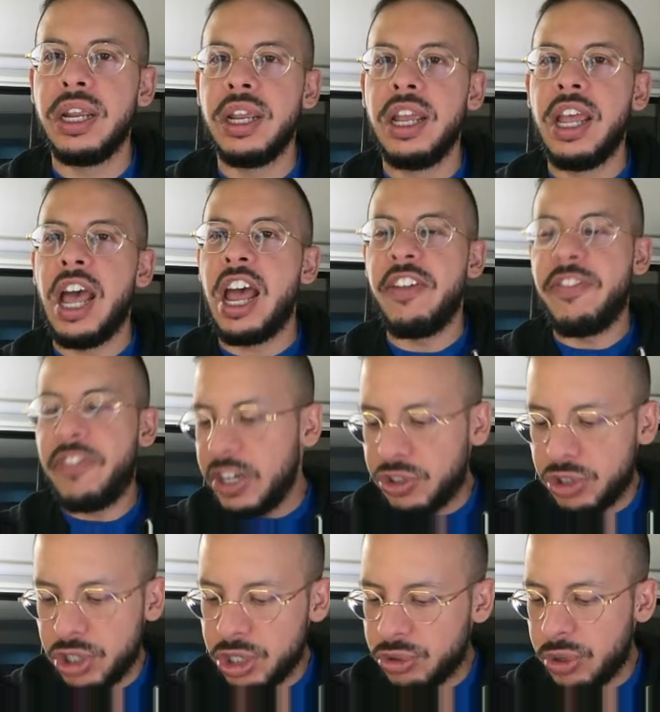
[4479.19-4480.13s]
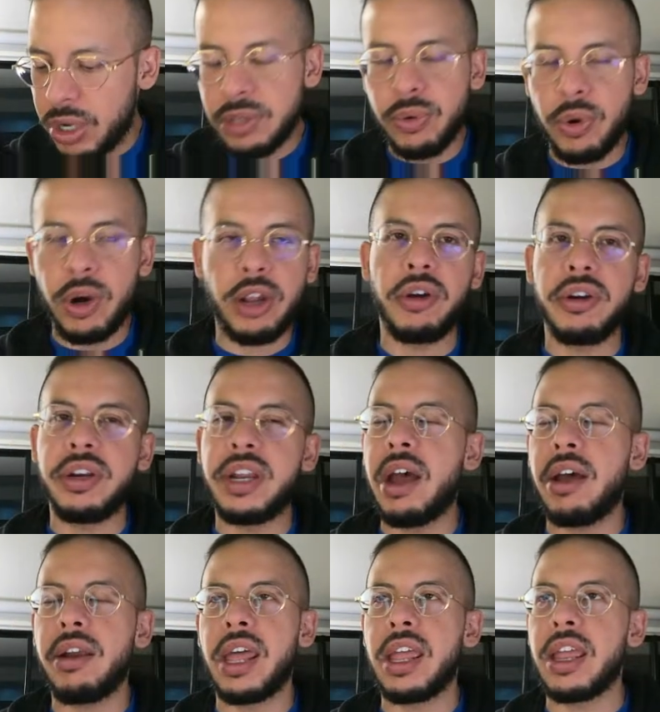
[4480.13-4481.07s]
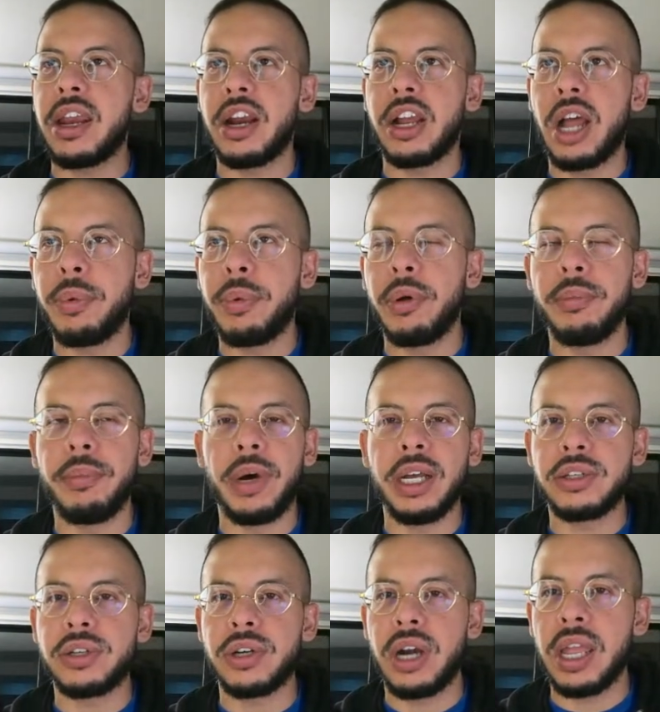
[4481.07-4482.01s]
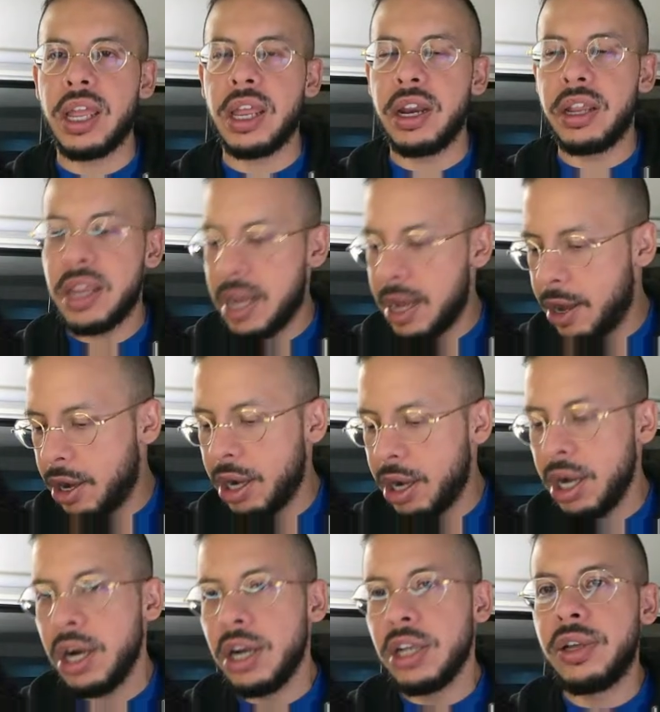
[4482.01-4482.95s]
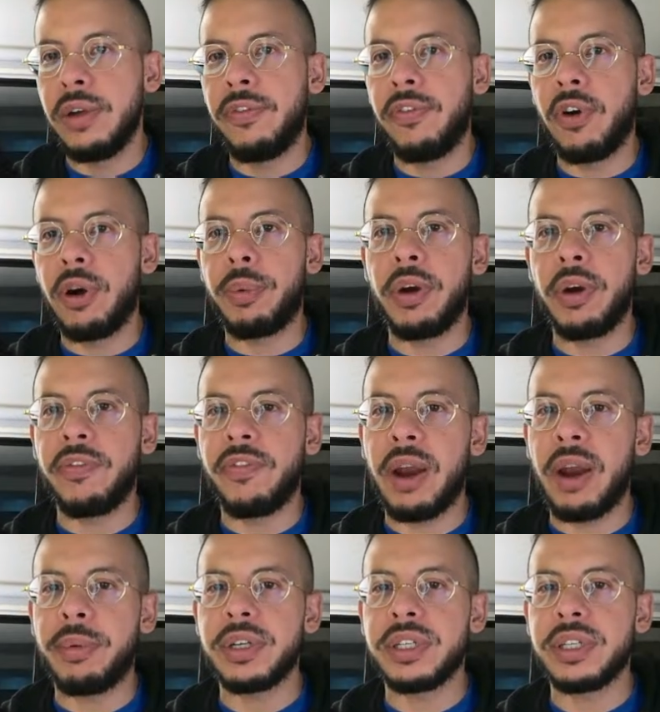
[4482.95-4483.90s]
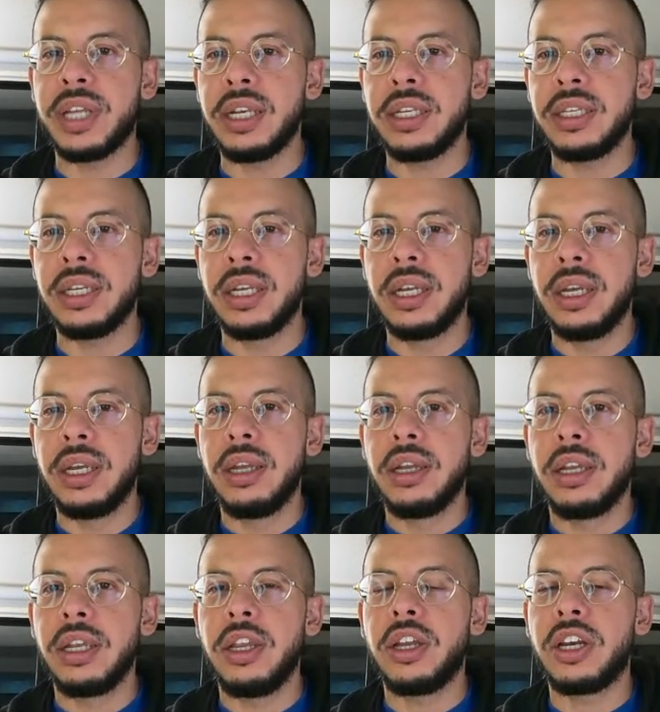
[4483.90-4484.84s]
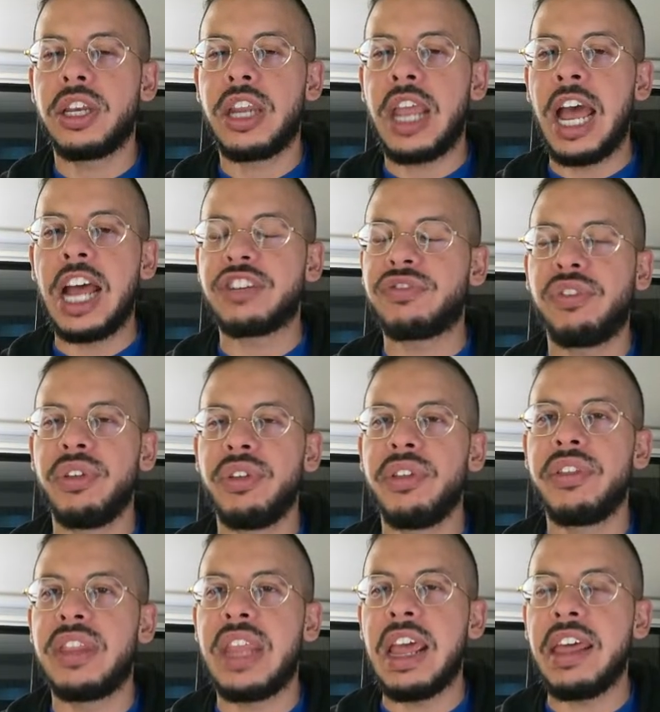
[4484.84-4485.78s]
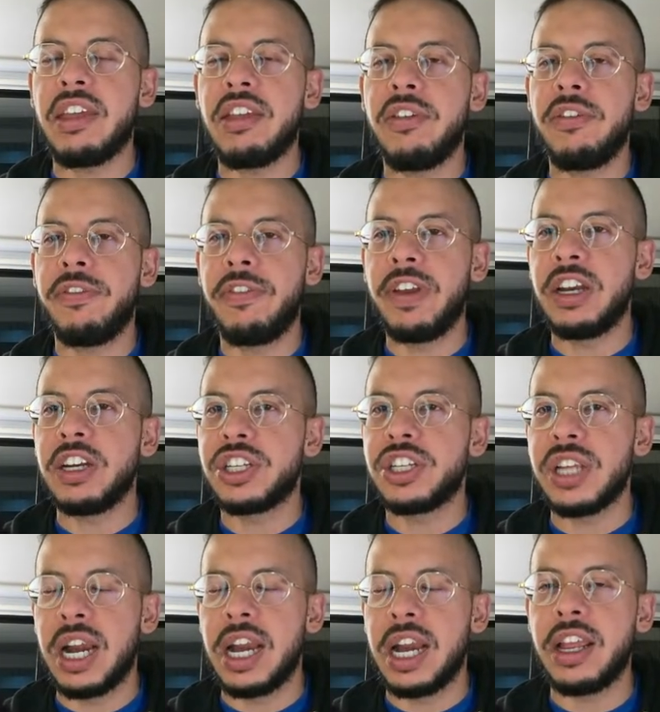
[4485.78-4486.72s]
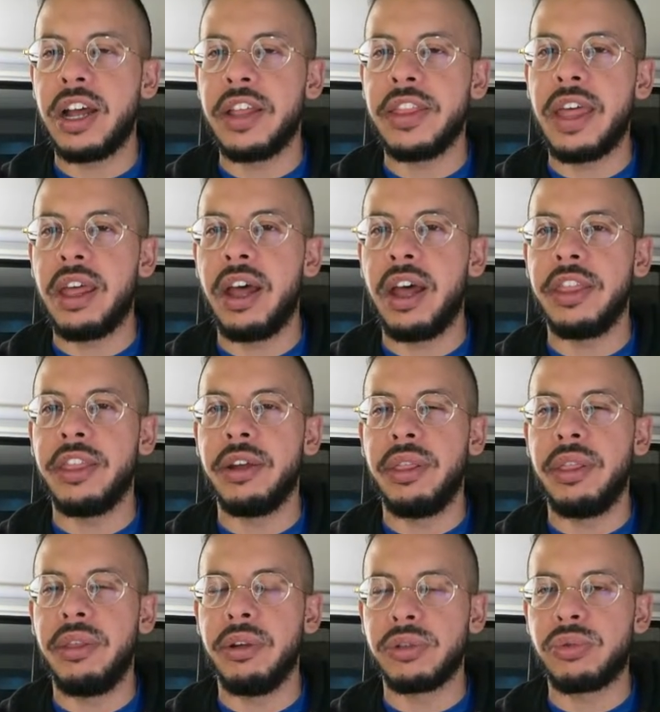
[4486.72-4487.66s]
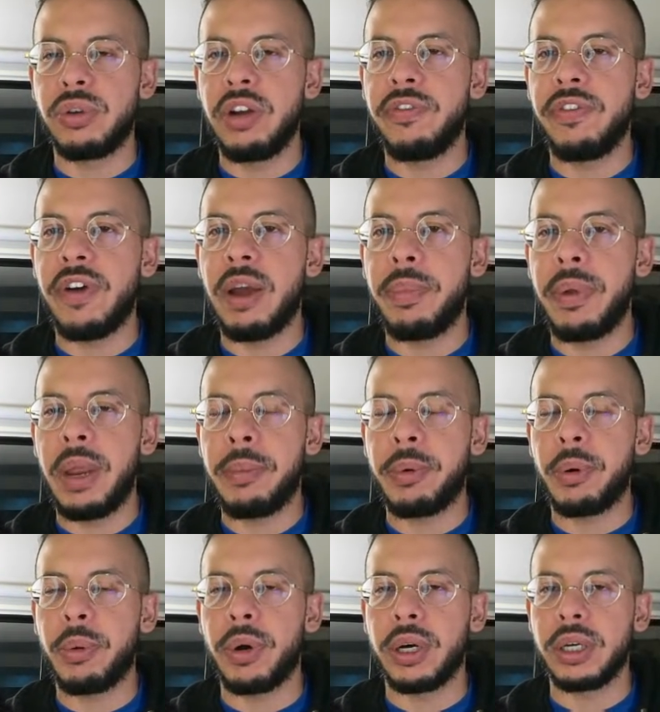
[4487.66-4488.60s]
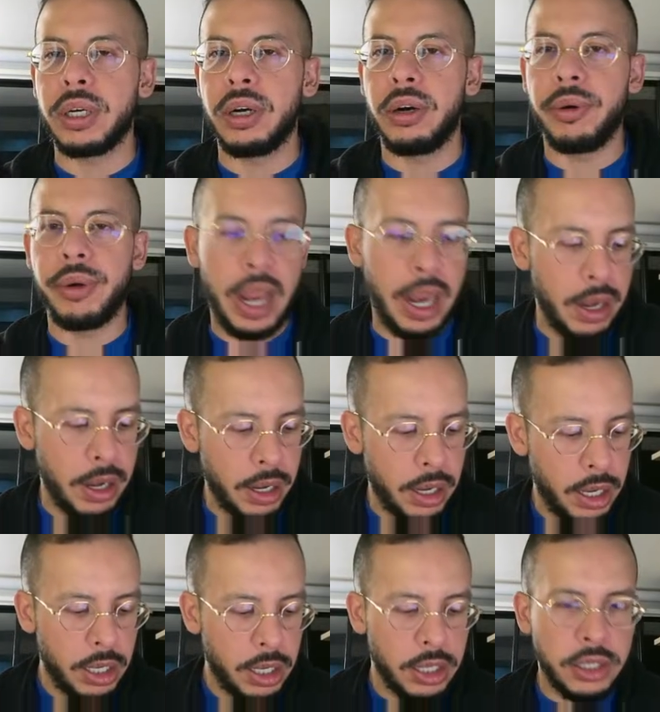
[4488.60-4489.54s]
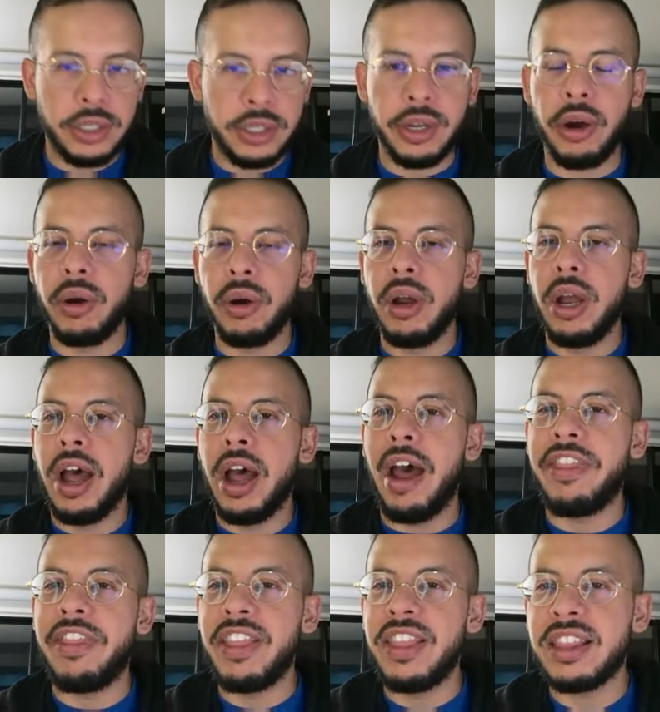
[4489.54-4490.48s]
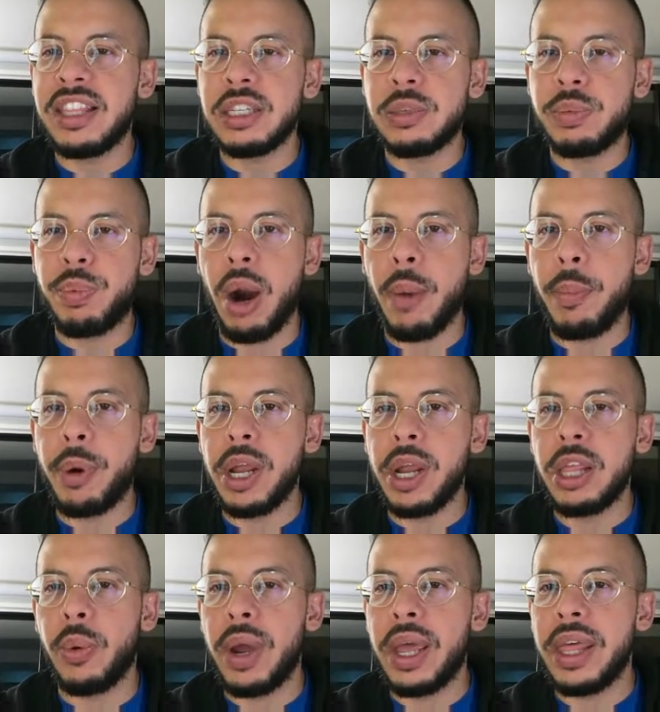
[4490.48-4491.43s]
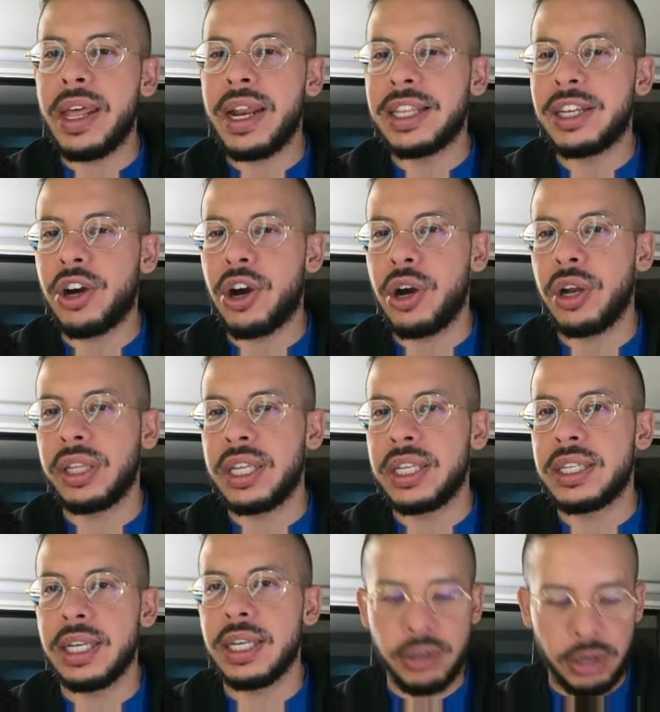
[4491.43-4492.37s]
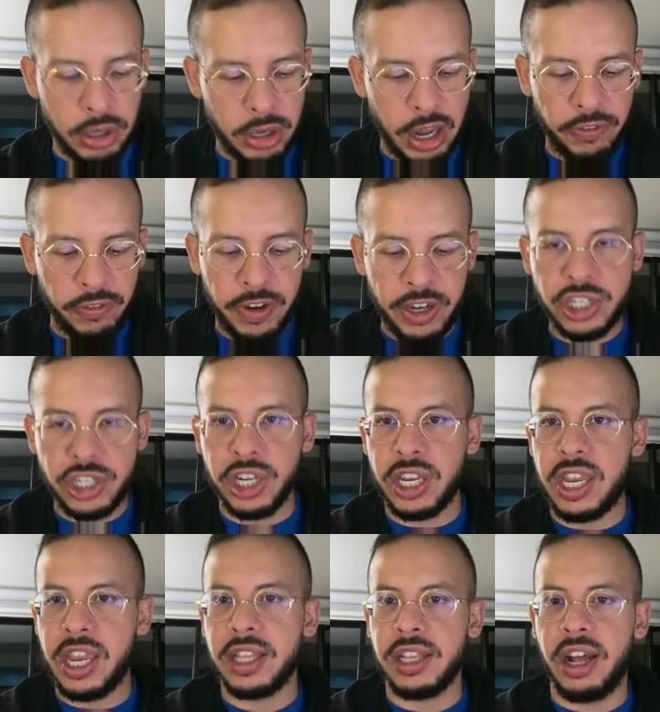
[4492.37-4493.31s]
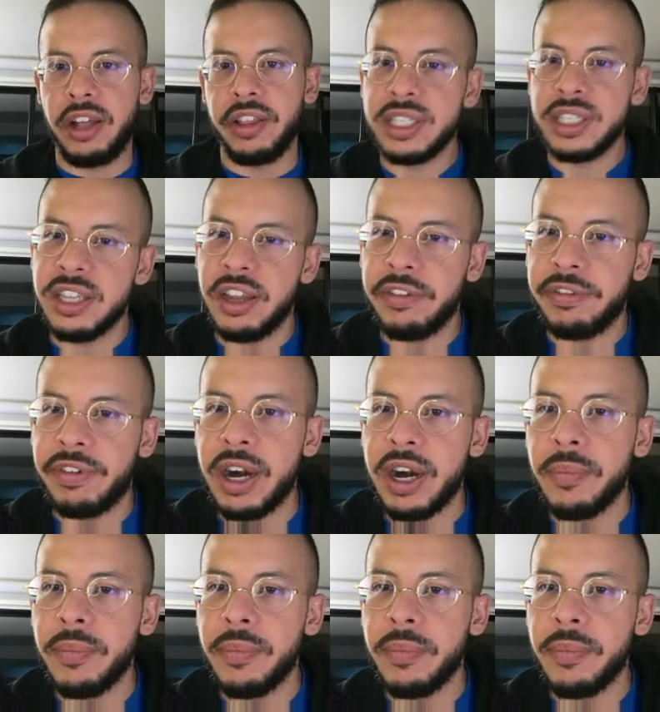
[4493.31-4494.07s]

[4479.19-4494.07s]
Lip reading: And if interest rates were to go down like in a couple of months or like in a year to 4.5%, you could cash flow the day that you finish signing on those refi paperwork, okay? So I think that this property, the way that it currently sits, oh, let's finish looking at all this stuff, right?